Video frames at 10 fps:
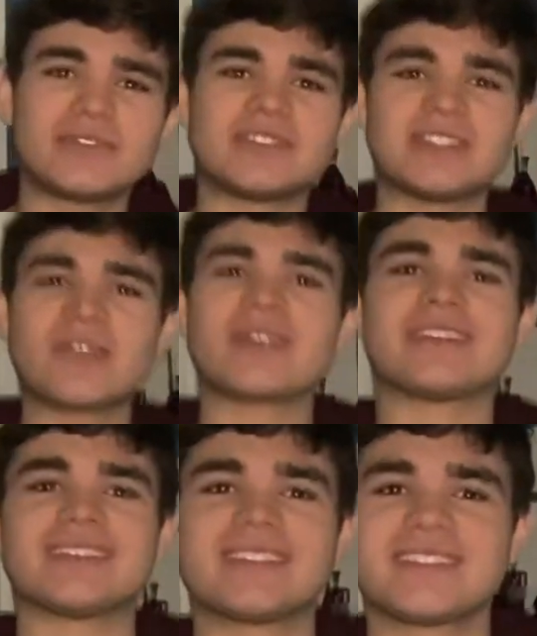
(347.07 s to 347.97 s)

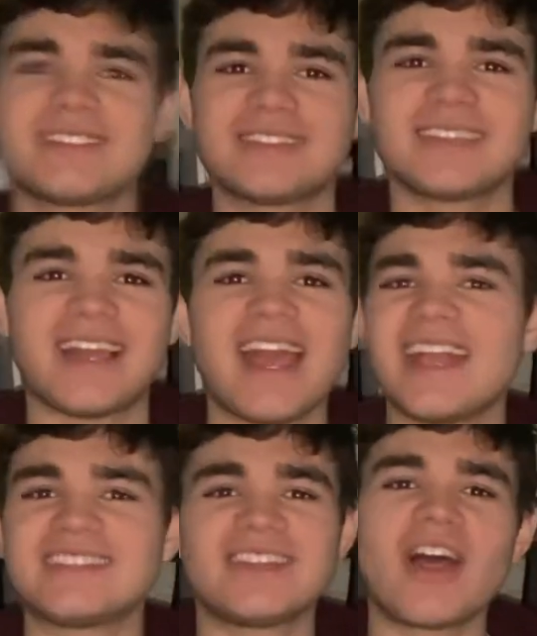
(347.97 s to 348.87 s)
serious. It
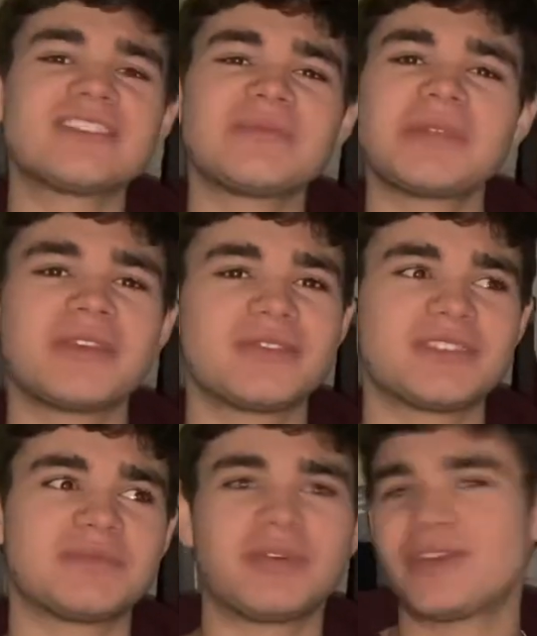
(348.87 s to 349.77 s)
it's is. not something you
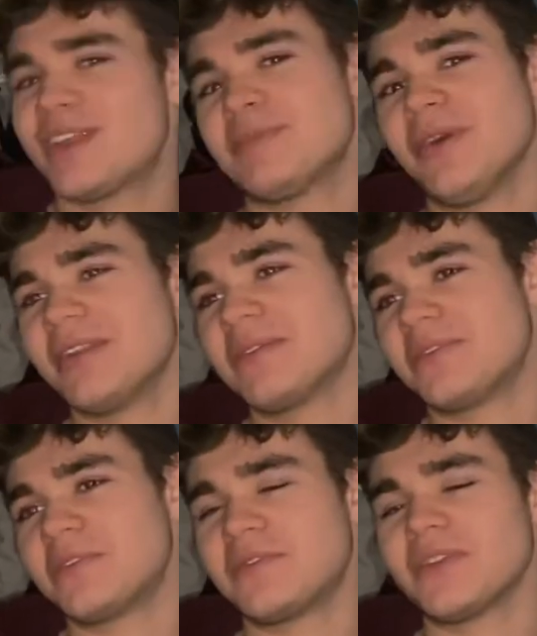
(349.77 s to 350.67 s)
just put in your body
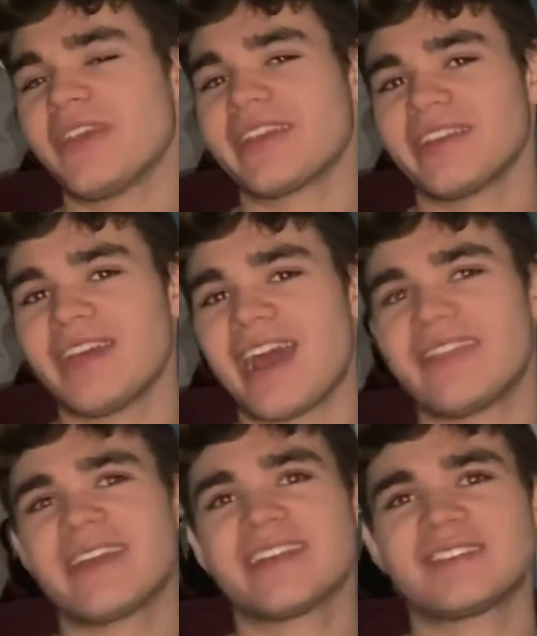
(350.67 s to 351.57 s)
if you feel like it. I
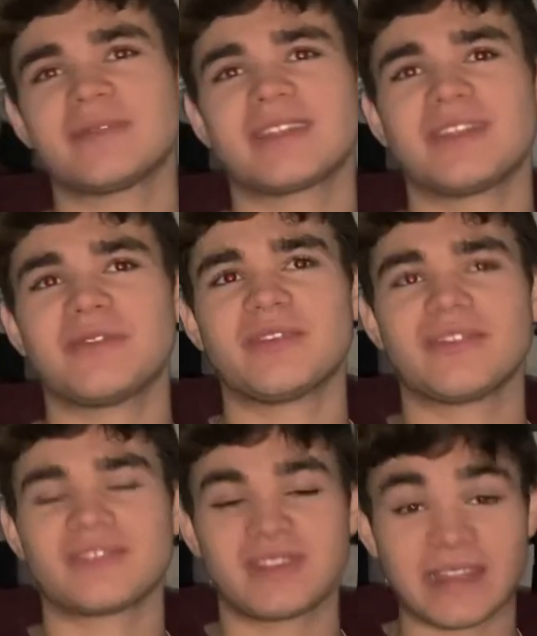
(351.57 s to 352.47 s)
think it's something that you really
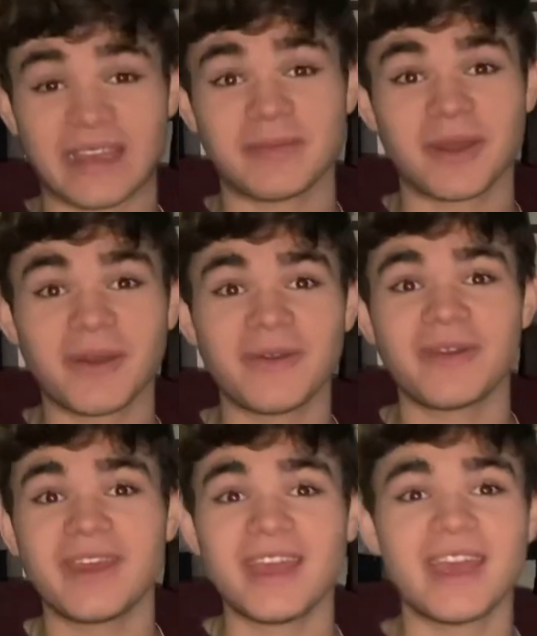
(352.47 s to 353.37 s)
have to think about.
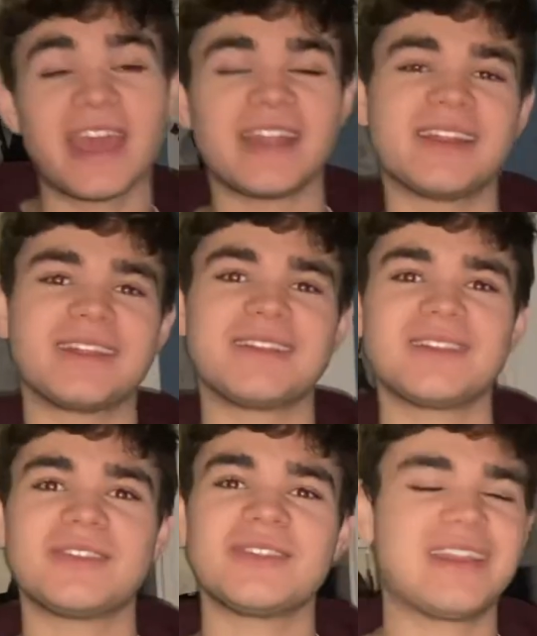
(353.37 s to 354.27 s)
And
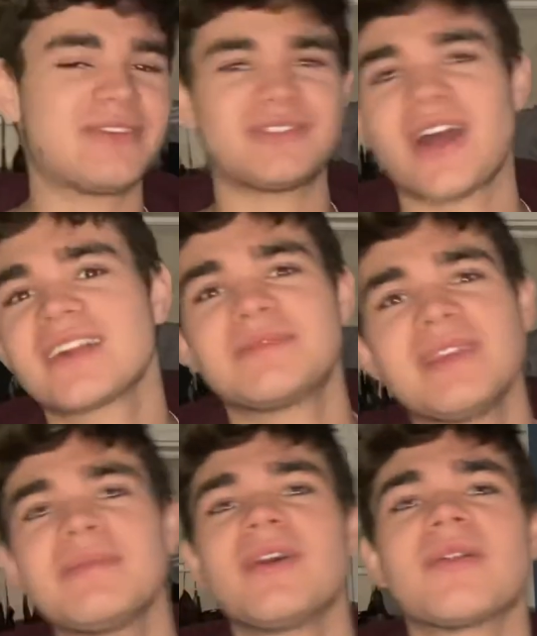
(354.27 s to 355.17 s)
you didn't even talk to
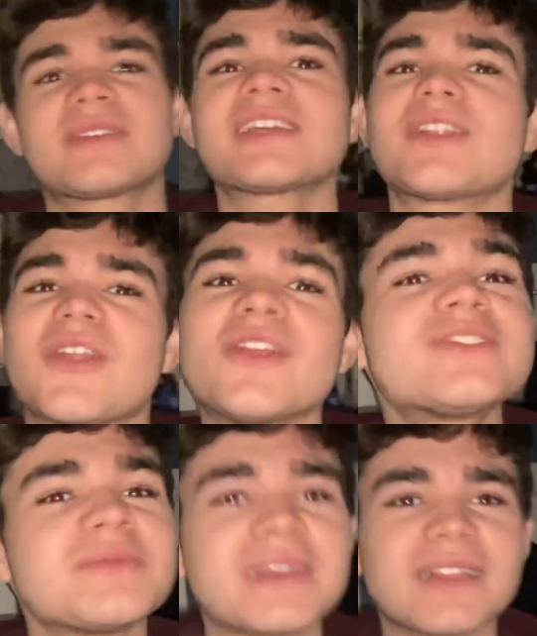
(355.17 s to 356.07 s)
me about it, which kind of
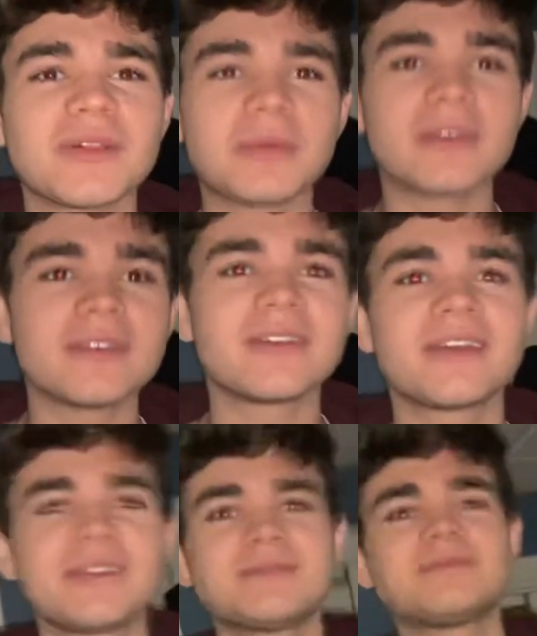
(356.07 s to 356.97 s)
hurts me a little bit.
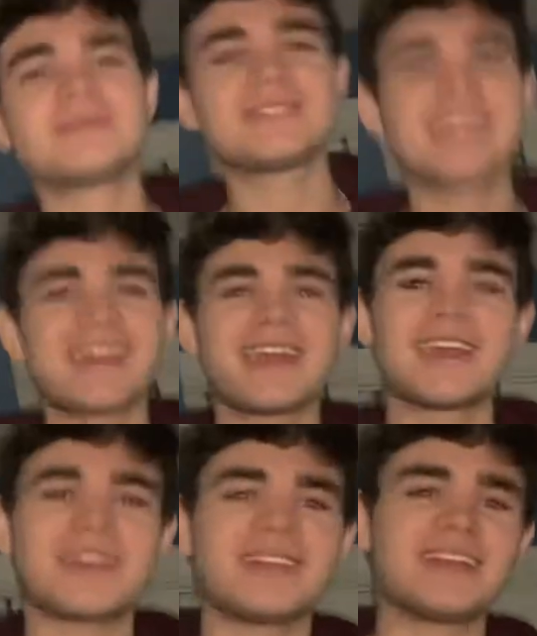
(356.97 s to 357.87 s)

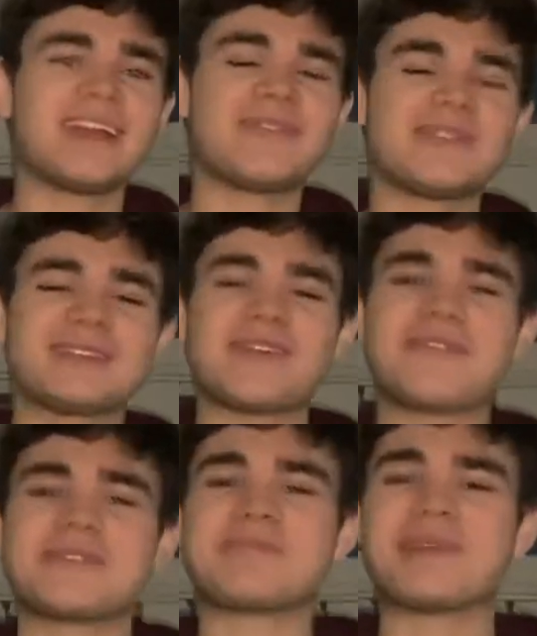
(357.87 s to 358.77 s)
Aww. If it's if
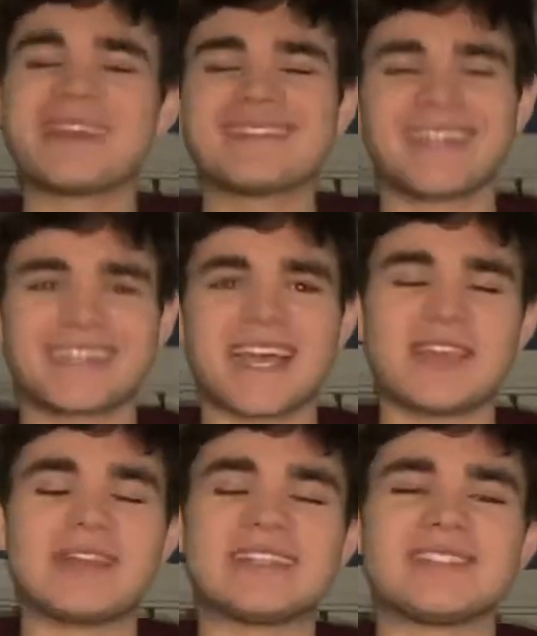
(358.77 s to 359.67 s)
it's big like that,
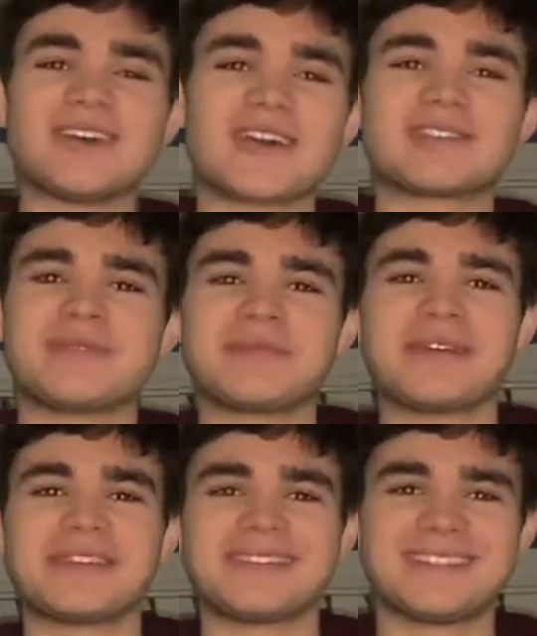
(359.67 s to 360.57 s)
you need to talk to me
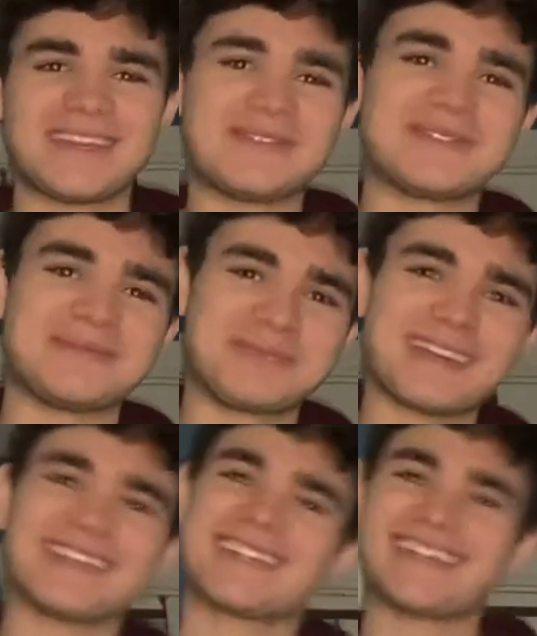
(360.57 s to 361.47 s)
about it. If it's
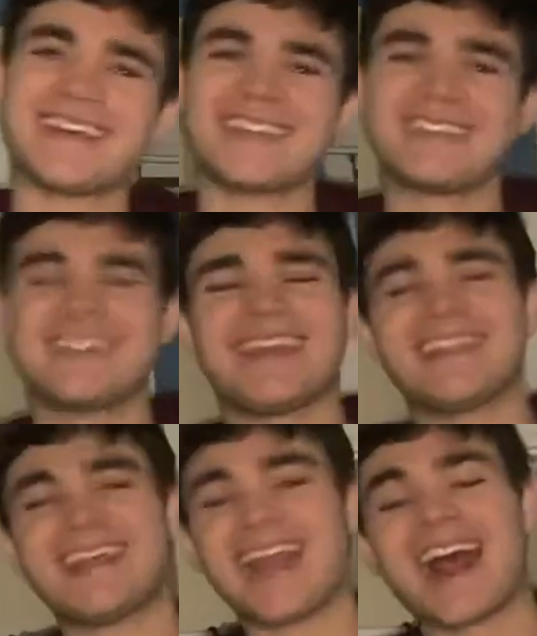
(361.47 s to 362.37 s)
big like that,
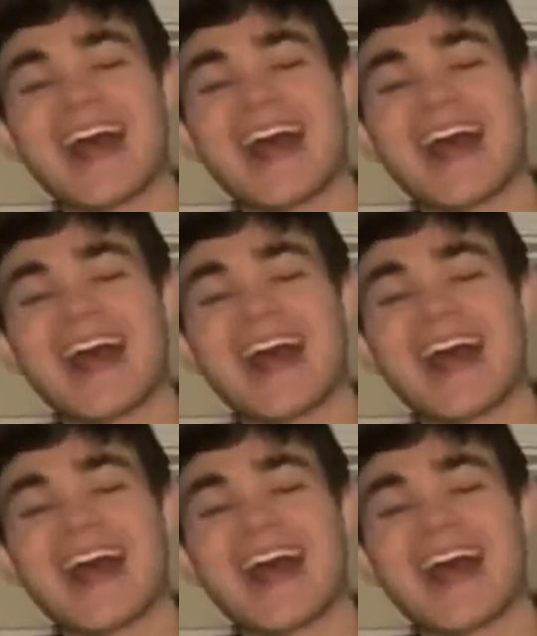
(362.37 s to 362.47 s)
and, and I